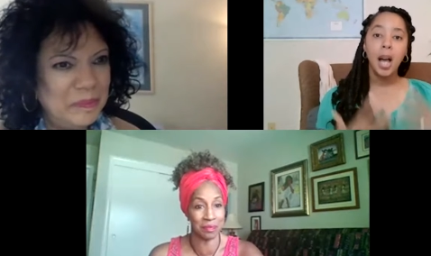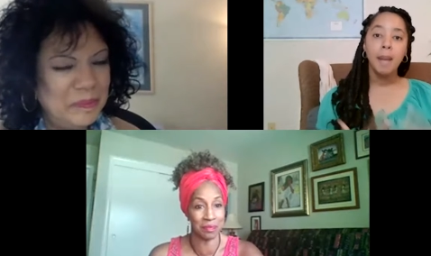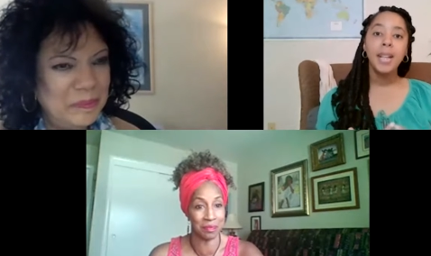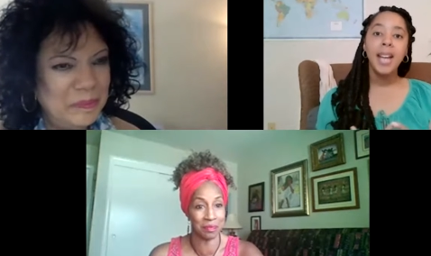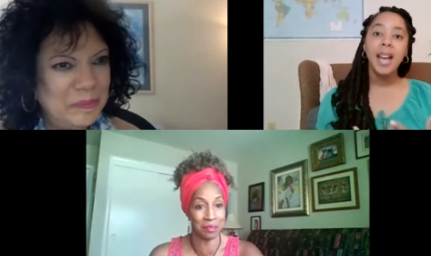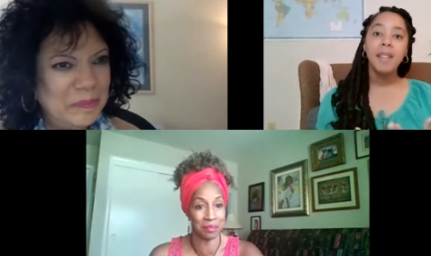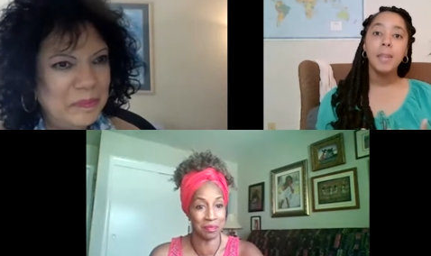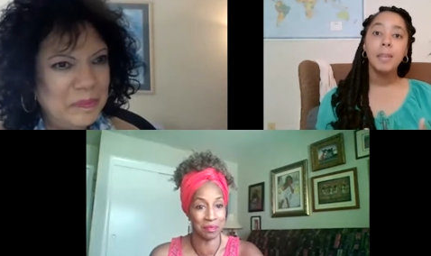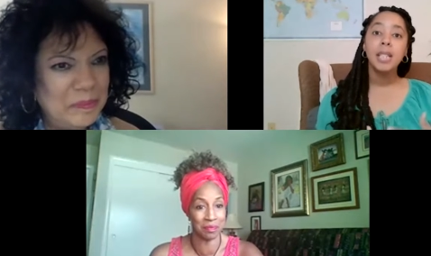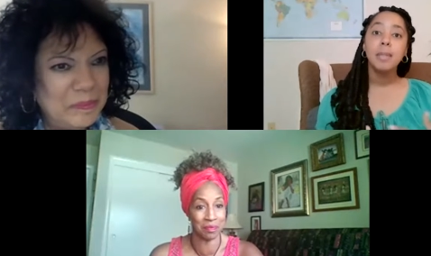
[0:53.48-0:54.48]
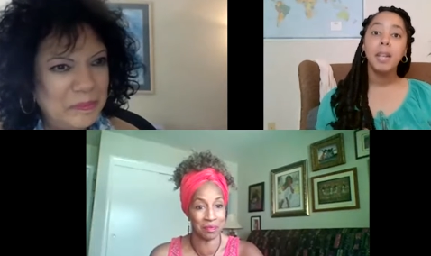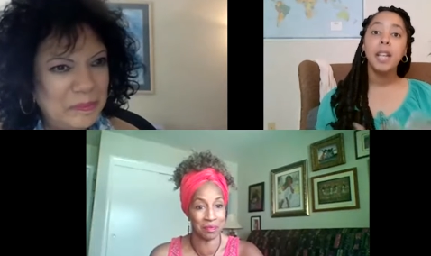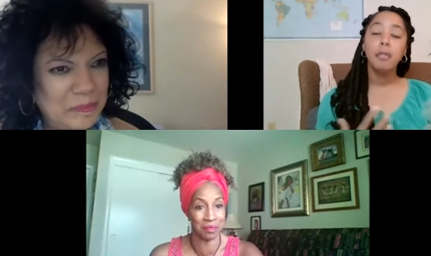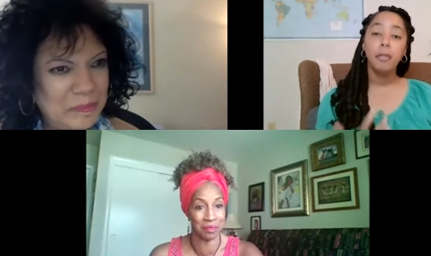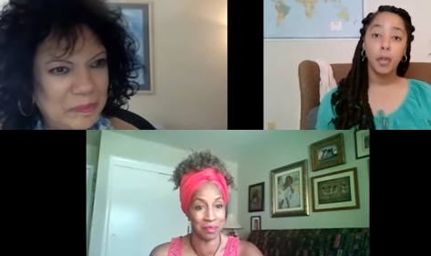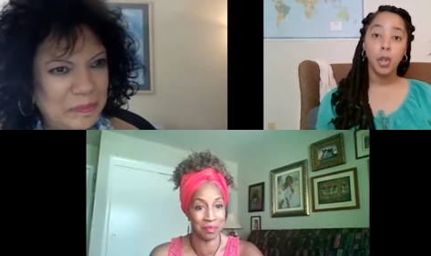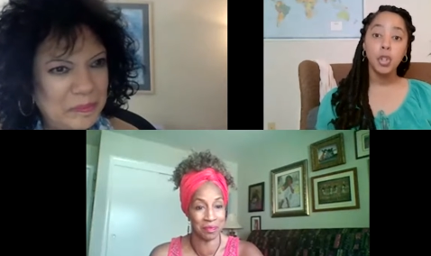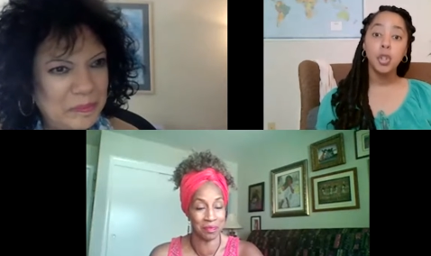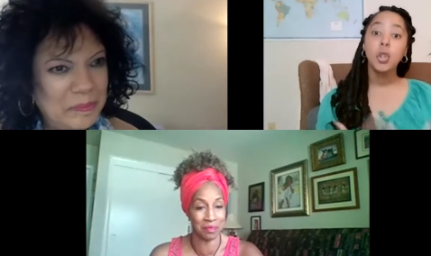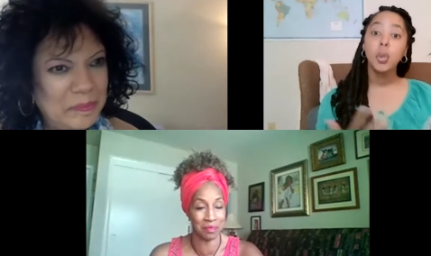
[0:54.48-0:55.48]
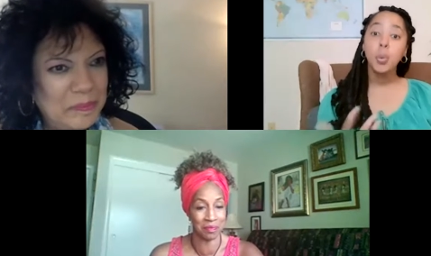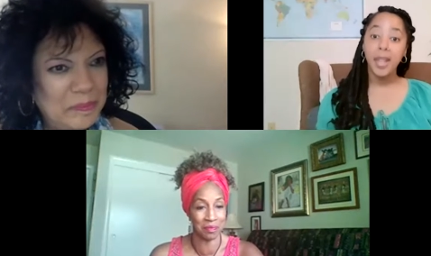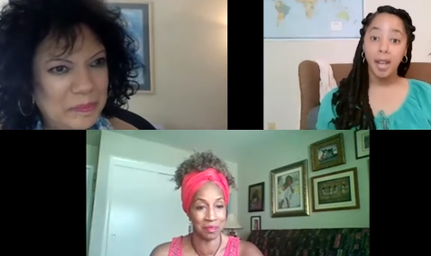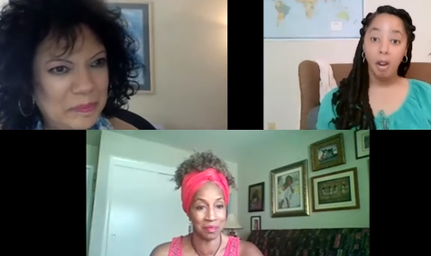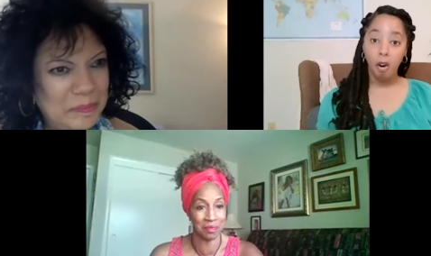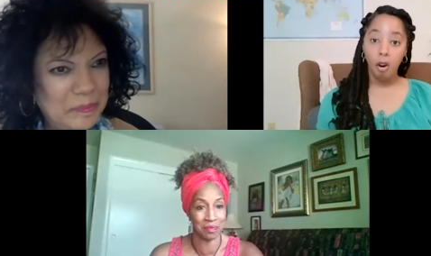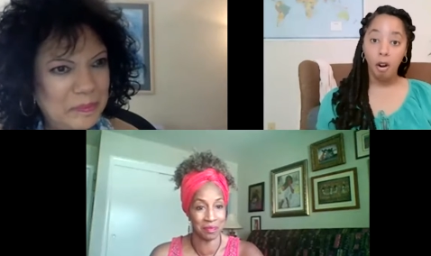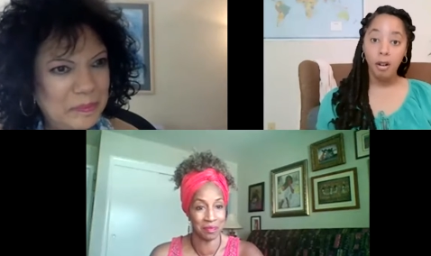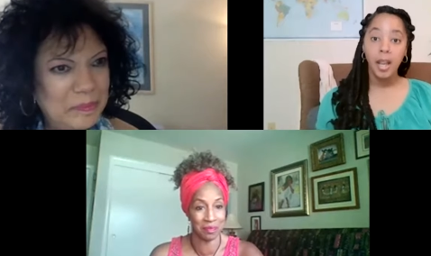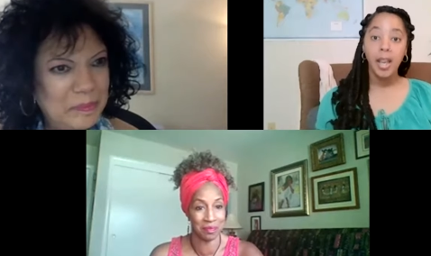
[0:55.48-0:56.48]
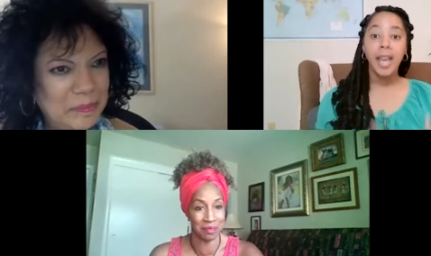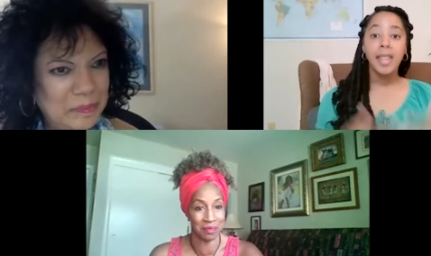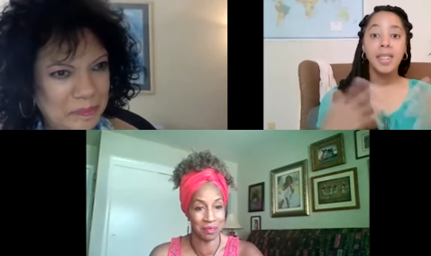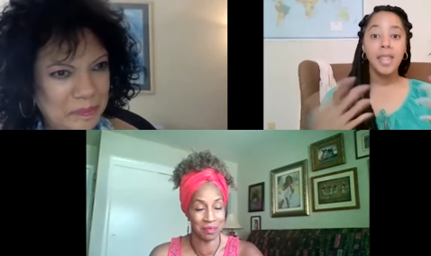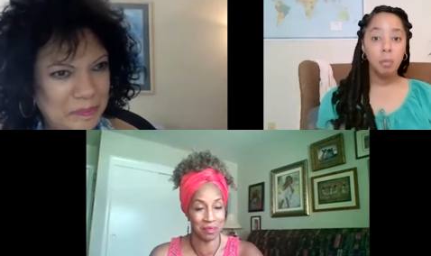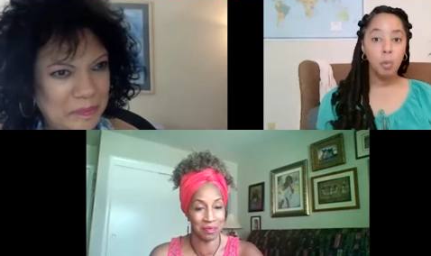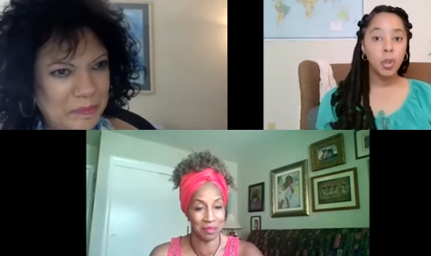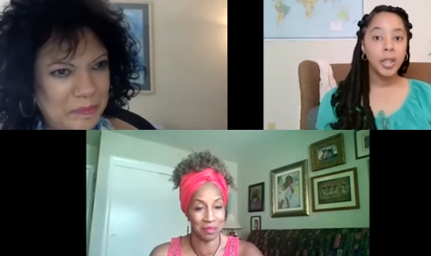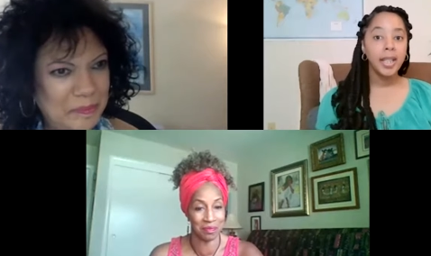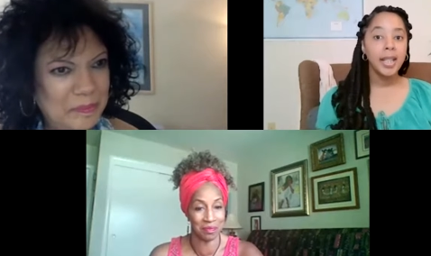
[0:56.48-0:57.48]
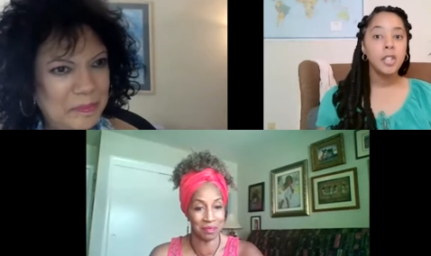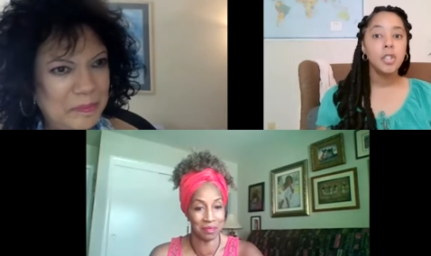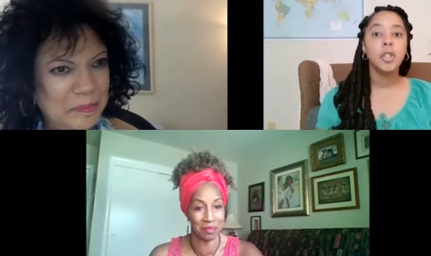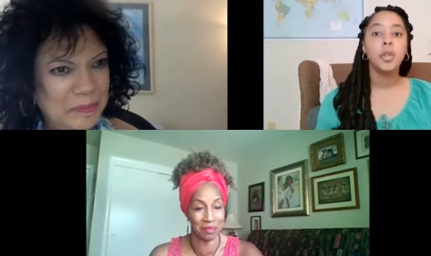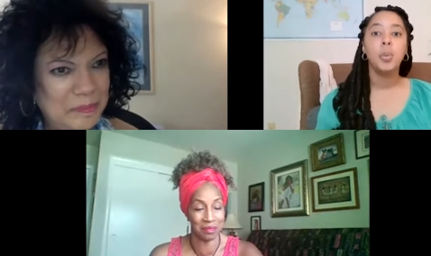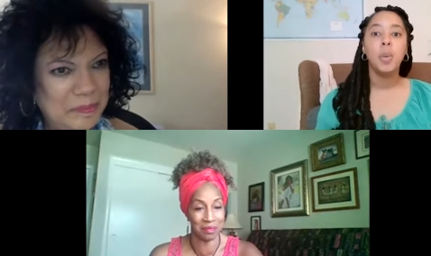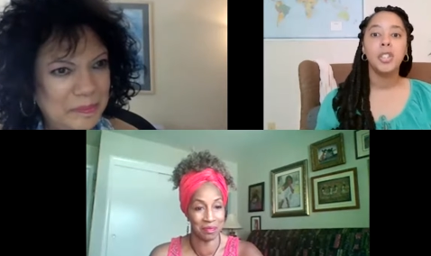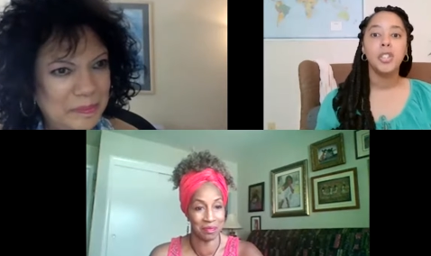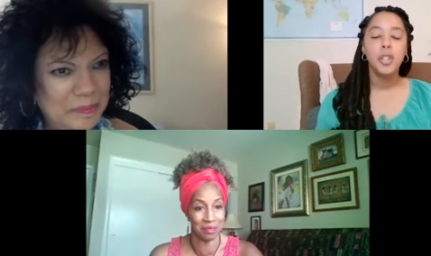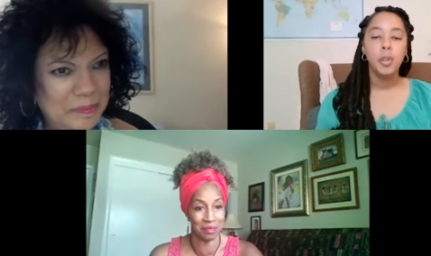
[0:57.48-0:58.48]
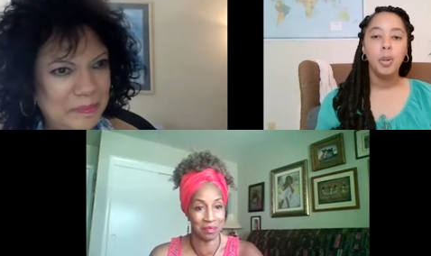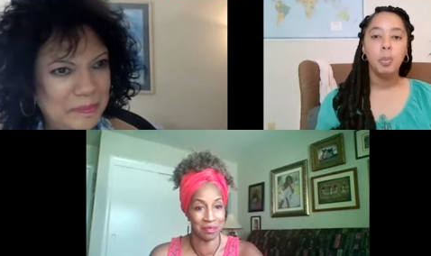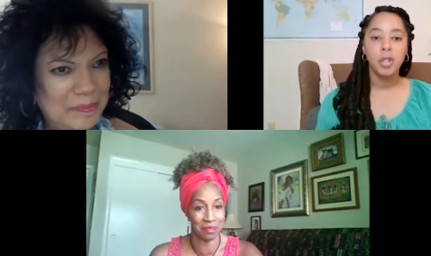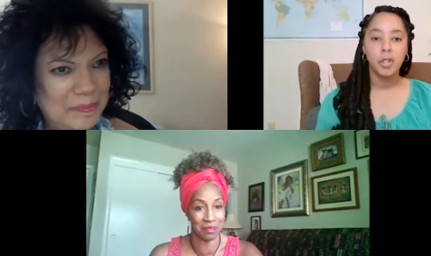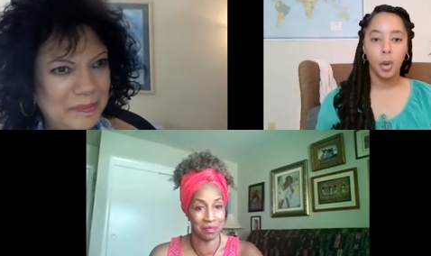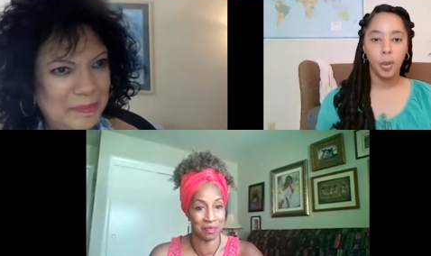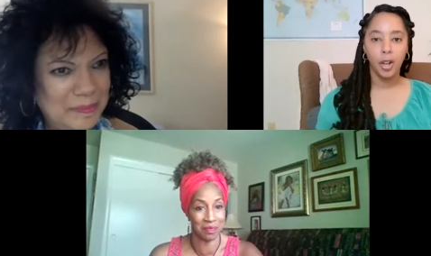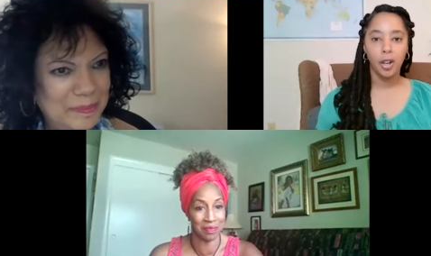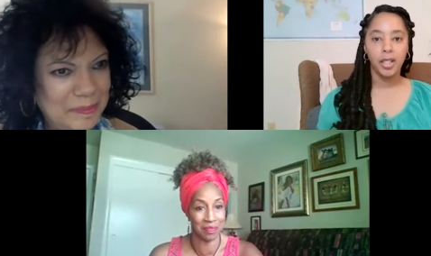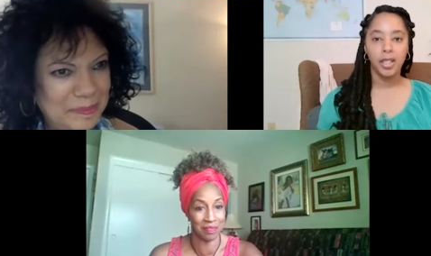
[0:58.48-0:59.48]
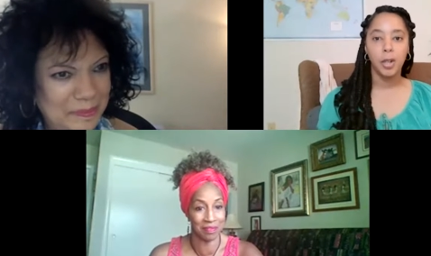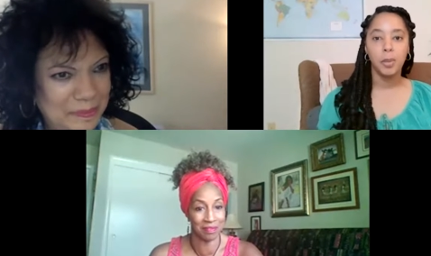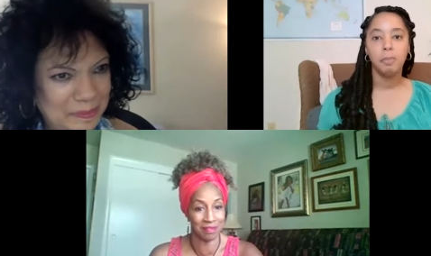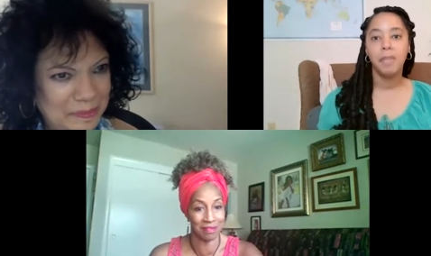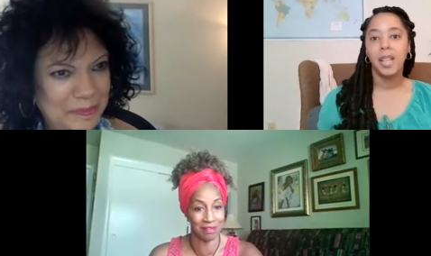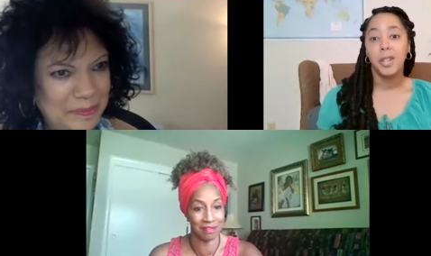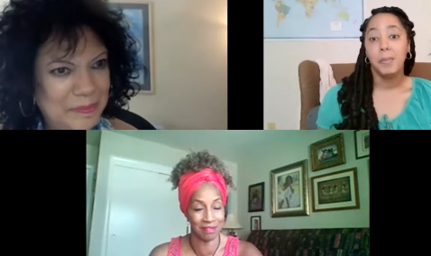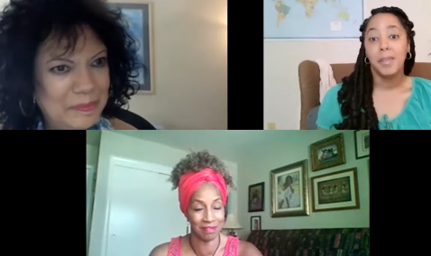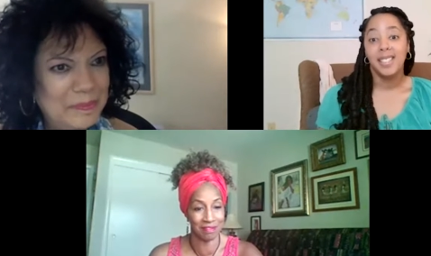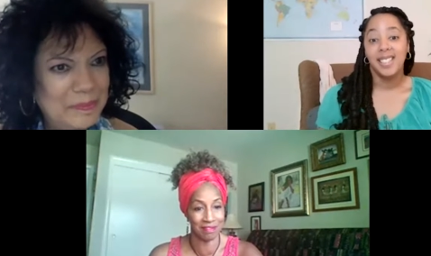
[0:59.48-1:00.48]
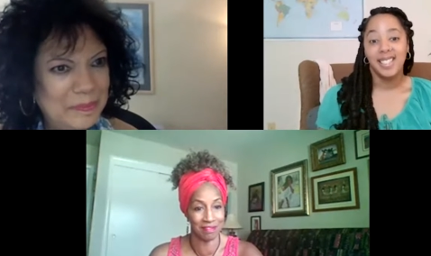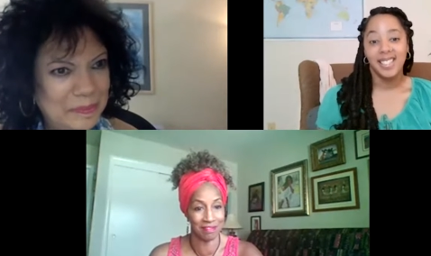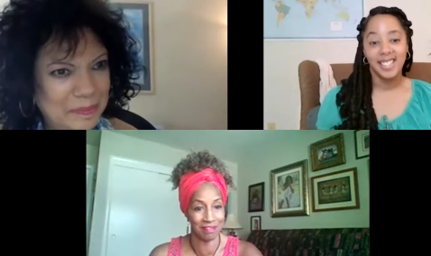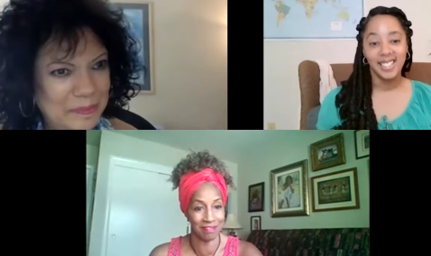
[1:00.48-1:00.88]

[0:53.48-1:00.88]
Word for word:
Speaker 1: I'm going to have them explain first who they are, and then we'll get into what's new and what's going on in their in their business.